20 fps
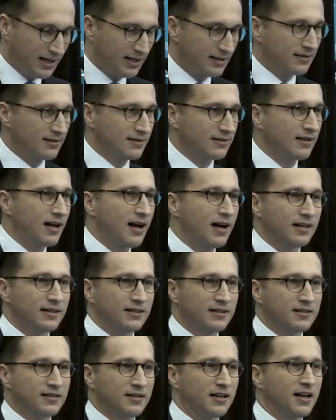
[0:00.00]

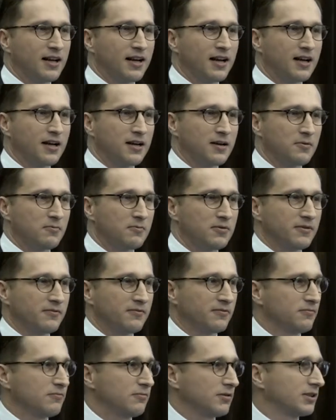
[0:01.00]
start
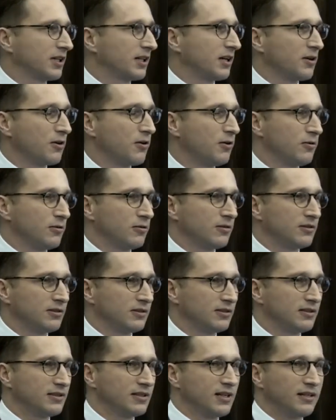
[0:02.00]
with what I
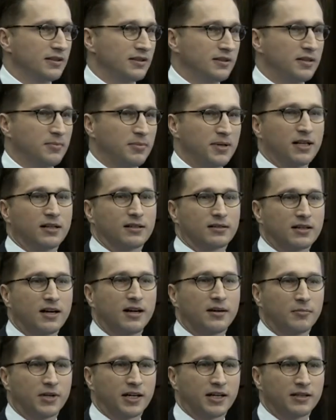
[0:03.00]
call a typical
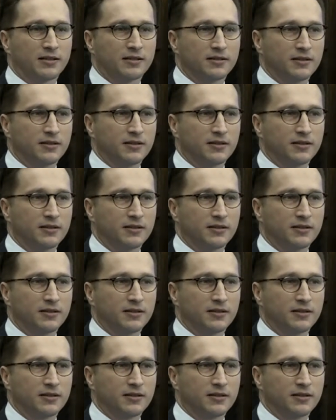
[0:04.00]
timeline.